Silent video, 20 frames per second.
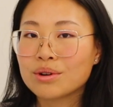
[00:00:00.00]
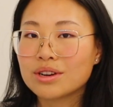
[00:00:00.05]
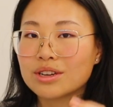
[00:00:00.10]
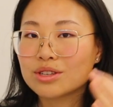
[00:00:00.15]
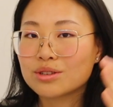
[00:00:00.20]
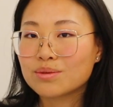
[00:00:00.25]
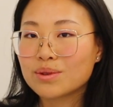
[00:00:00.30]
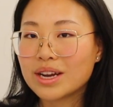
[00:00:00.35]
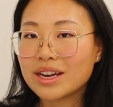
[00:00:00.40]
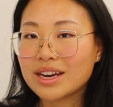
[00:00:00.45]

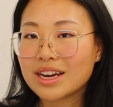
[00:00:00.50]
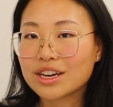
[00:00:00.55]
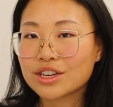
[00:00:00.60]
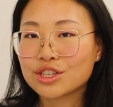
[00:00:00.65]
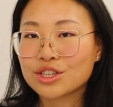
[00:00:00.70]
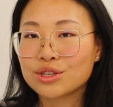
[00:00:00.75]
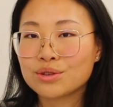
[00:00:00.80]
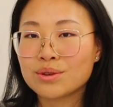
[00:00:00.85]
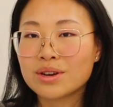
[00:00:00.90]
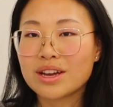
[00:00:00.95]
is right
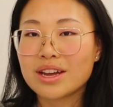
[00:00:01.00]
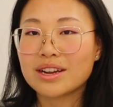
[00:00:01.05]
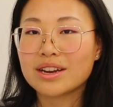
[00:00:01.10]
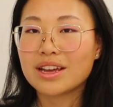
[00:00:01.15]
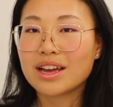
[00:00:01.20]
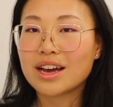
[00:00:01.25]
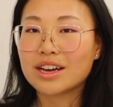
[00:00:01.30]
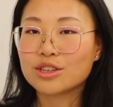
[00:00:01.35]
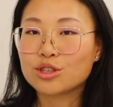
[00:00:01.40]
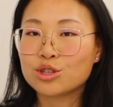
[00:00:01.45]
next to it, and
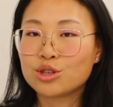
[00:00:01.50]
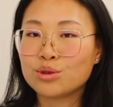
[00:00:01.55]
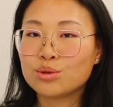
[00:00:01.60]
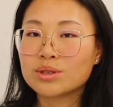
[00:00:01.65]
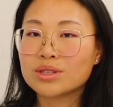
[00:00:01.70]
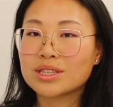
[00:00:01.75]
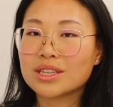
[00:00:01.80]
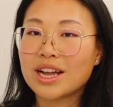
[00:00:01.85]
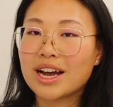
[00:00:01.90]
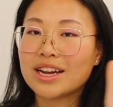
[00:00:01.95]
it has two
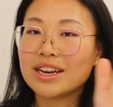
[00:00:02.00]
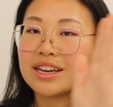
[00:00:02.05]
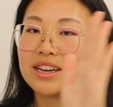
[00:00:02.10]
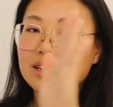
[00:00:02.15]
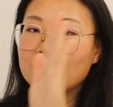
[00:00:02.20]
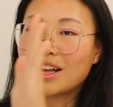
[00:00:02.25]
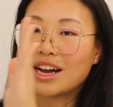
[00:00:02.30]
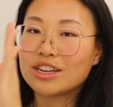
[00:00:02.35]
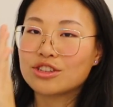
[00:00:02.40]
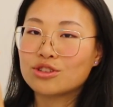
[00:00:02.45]
sliding
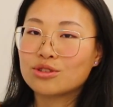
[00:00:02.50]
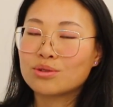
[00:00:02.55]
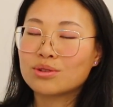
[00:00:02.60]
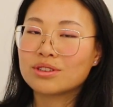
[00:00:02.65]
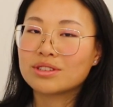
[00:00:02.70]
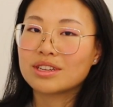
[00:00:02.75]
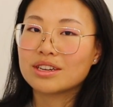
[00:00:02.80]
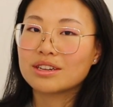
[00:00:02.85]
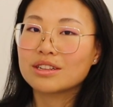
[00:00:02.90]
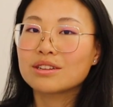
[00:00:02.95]
glass
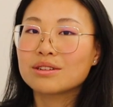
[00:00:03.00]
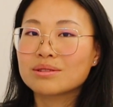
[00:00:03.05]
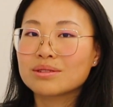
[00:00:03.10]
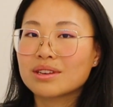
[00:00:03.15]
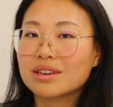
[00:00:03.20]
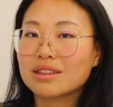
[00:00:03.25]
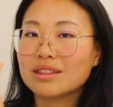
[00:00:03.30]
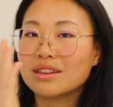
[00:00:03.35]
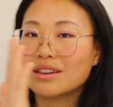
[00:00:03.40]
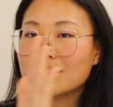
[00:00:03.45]
doors that close
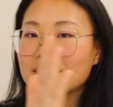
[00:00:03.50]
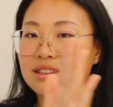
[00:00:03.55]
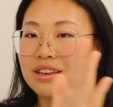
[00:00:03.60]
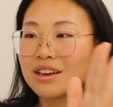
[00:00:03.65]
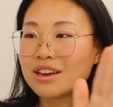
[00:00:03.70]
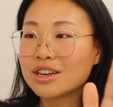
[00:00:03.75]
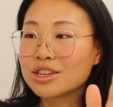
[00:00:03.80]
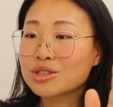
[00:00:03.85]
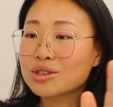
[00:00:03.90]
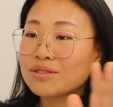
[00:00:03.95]
like this.
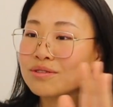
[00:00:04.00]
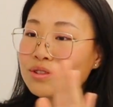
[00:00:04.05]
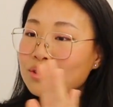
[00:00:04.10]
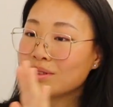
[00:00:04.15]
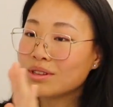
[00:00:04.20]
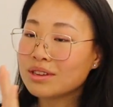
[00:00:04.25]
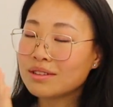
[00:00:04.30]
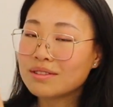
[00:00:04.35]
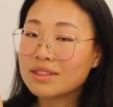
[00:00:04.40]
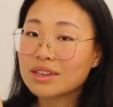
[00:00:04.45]
So if you
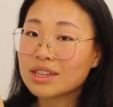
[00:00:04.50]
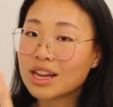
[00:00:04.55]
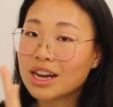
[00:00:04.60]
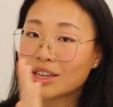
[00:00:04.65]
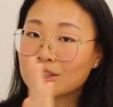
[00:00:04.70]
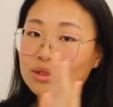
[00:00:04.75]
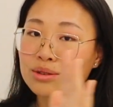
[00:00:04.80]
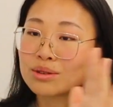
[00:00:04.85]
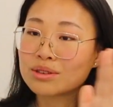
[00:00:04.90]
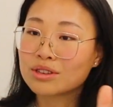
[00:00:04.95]
leave the
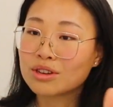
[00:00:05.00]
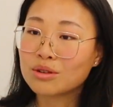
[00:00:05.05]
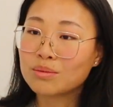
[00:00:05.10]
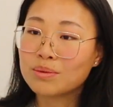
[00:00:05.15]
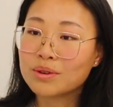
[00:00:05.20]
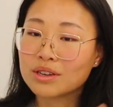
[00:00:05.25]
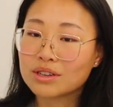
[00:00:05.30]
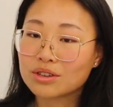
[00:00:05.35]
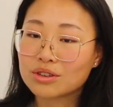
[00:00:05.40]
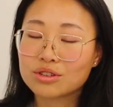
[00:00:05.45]
glass doors
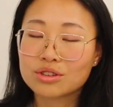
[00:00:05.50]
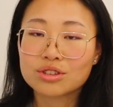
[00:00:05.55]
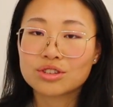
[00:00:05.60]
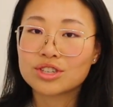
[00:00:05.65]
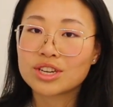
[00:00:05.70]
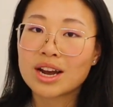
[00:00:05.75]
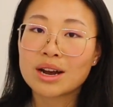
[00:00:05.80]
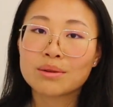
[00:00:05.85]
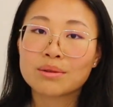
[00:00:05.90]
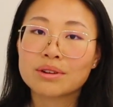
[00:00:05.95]
open, you're just
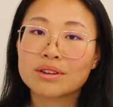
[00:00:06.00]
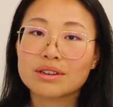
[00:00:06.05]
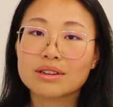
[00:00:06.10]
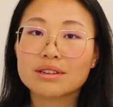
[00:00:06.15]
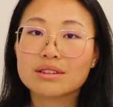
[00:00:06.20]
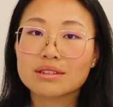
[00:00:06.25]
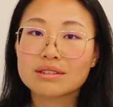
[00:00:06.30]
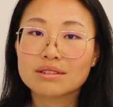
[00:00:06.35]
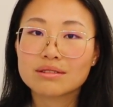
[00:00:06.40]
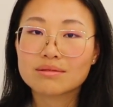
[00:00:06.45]

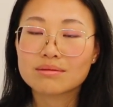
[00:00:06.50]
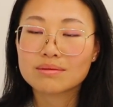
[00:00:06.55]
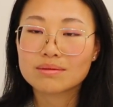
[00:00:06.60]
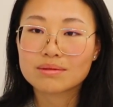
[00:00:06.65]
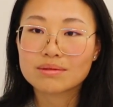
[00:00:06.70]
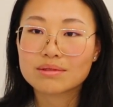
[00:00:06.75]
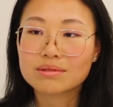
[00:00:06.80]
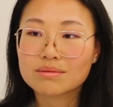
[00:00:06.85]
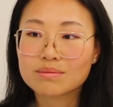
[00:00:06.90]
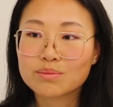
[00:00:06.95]
showering
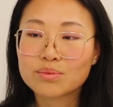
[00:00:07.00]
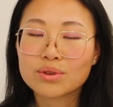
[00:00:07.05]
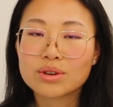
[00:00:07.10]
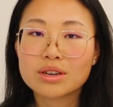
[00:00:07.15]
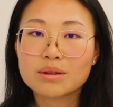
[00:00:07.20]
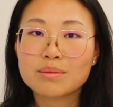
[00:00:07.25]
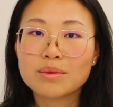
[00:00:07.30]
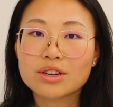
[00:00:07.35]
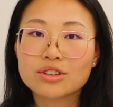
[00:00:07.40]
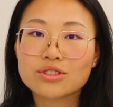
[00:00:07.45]

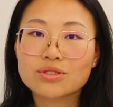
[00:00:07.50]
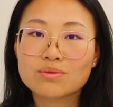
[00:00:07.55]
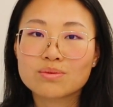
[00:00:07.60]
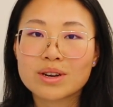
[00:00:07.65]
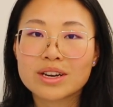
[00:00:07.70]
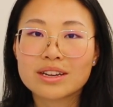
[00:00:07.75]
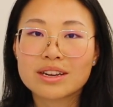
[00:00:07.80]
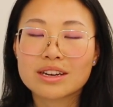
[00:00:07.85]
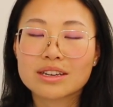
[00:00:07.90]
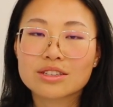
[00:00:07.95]
pretty much
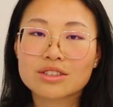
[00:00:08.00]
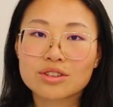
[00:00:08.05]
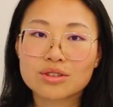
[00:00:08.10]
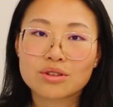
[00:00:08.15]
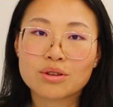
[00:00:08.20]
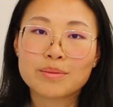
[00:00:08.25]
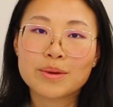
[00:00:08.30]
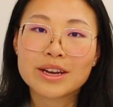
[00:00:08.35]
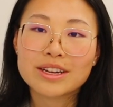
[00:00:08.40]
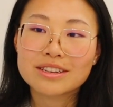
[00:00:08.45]
right next to
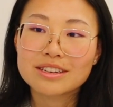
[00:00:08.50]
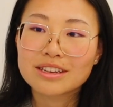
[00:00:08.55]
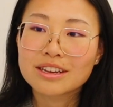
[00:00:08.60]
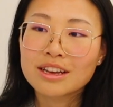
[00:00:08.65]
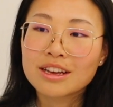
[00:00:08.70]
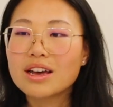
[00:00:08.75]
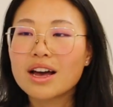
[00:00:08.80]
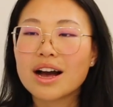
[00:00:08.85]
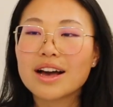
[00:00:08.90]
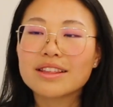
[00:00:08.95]
your bed.
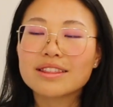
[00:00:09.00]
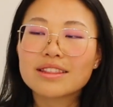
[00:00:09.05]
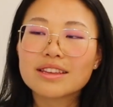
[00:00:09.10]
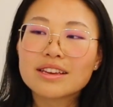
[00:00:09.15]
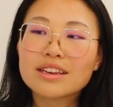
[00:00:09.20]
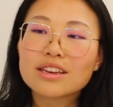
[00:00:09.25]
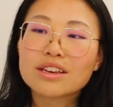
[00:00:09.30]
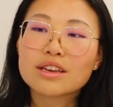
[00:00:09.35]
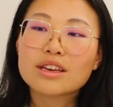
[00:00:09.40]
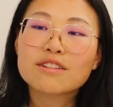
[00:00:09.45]
I
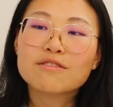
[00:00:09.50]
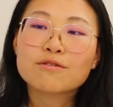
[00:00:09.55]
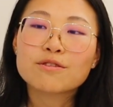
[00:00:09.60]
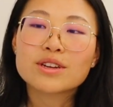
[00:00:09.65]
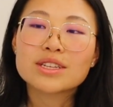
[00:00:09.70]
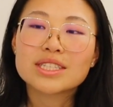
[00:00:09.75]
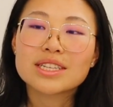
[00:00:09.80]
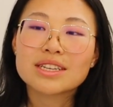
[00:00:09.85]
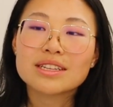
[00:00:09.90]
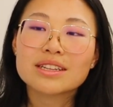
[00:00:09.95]
think if
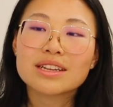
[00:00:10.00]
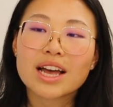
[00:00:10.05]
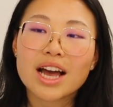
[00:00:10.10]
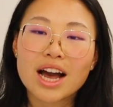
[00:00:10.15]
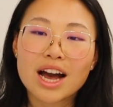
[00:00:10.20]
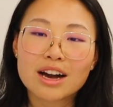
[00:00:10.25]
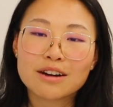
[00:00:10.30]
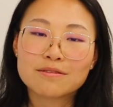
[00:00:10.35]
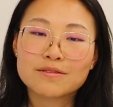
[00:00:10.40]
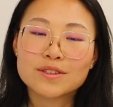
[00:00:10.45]
we didn't
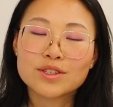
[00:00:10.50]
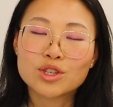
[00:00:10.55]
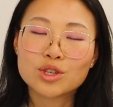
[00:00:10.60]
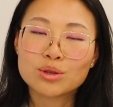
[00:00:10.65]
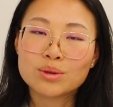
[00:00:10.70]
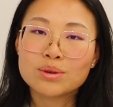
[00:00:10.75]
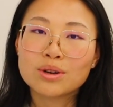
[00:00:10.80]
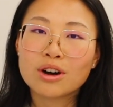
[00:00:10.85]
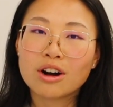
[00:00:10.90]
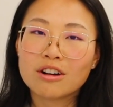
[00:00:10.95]
have
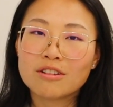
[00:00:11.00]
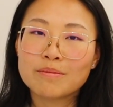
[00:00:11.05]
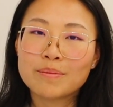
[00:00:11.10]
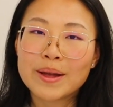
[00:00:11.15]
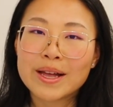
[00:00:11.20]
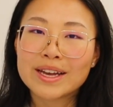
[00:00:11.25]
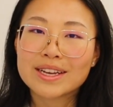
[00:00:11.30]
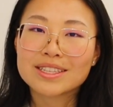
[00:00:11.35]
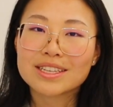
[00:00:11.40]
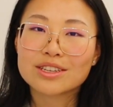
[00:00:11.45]
two golf
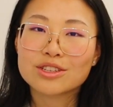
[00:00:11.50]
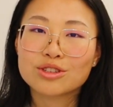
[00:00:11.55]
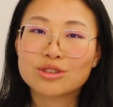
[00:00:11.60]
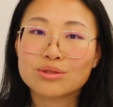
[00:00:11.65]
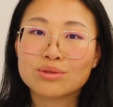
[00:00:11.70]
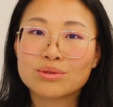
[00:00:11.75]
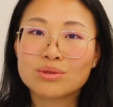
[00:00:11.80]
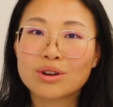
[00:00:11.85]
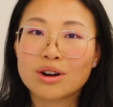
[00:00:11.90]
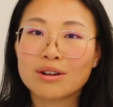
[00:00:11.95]
bags and
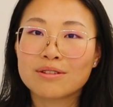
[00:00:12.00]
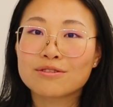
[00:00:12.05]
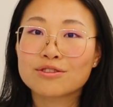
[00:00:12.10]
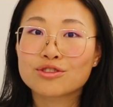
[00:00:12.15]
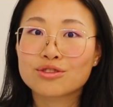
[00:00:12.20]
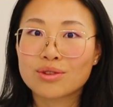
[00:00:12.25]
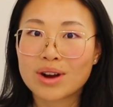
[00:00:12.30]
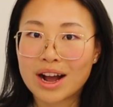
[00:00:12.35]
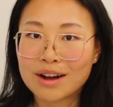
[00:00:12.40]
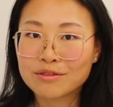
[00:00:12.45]
two golf
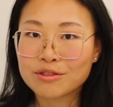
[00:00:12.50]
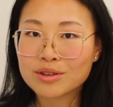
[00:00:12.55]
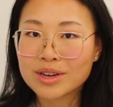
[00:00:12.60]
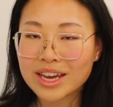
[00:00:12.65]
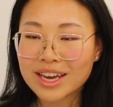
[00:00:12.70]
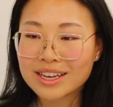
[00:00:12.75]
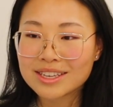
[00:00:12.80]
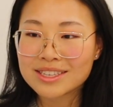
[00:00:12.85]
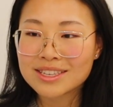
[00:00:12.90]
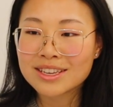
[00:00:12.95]
travel
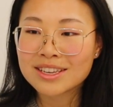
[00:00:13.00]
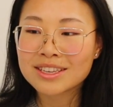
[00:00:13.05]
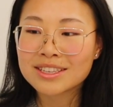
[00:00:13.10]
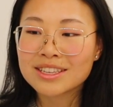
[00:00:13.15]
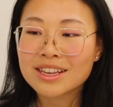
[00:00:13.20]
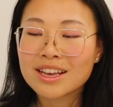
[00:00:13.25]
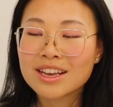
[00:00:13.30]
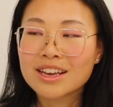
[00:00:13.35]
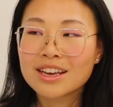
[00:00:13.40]
cases